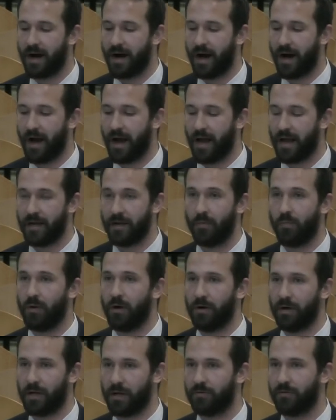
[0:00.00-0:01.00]
and it
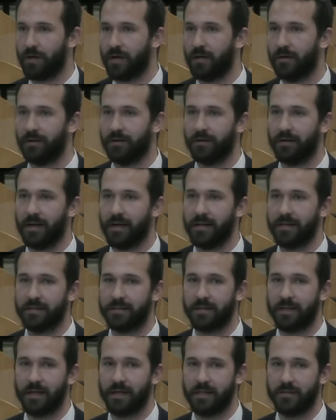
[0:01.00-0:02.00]
will get greener
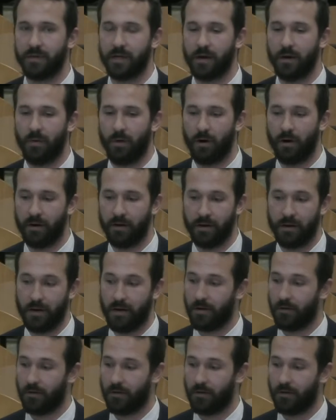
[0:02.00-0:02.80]
as we go on,